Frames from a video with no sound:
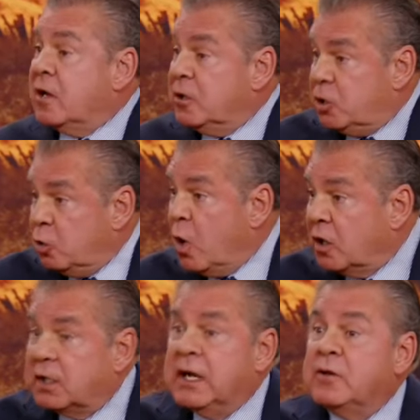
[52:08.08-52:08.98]
can two walk
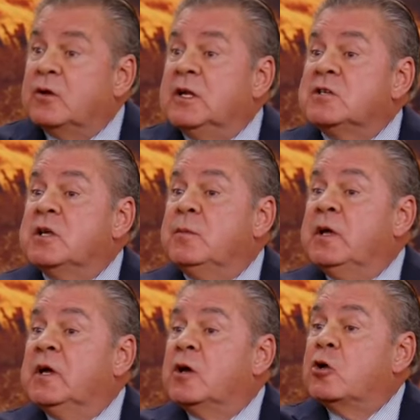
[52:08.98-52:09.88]
together unless they
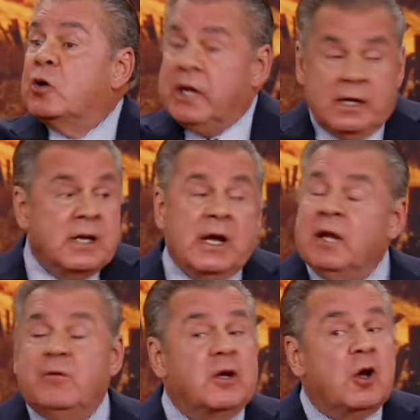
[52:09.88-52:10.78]
be agreed?
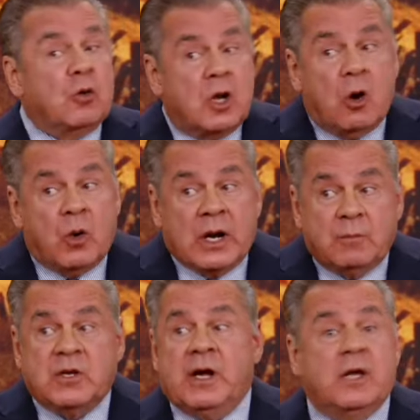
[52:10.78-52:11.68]
And if you don't know what
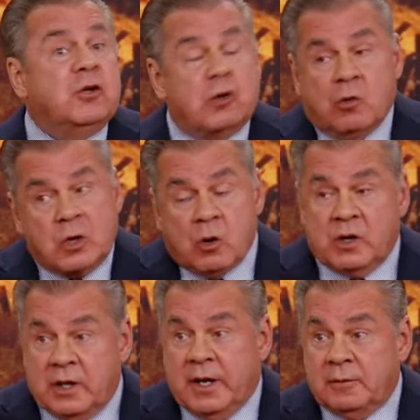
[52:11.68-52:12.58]
I'm saying, you don't know
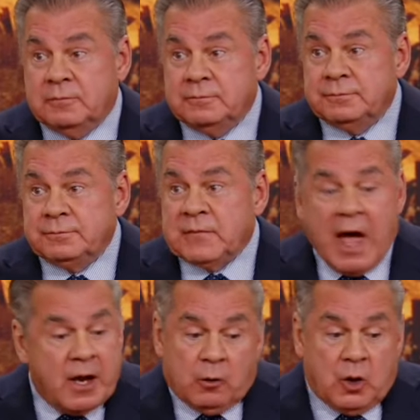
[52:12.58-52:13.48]
it yet.
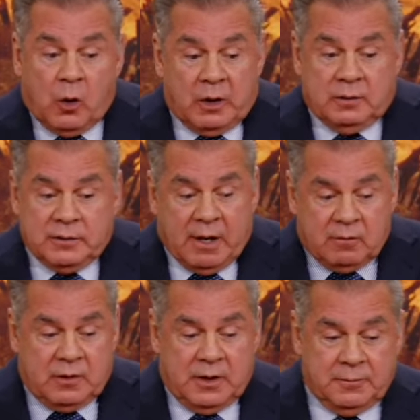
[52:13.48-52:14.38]
I don't know it,
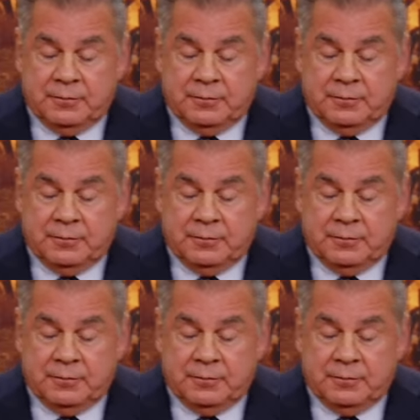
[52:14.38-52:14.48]
everything.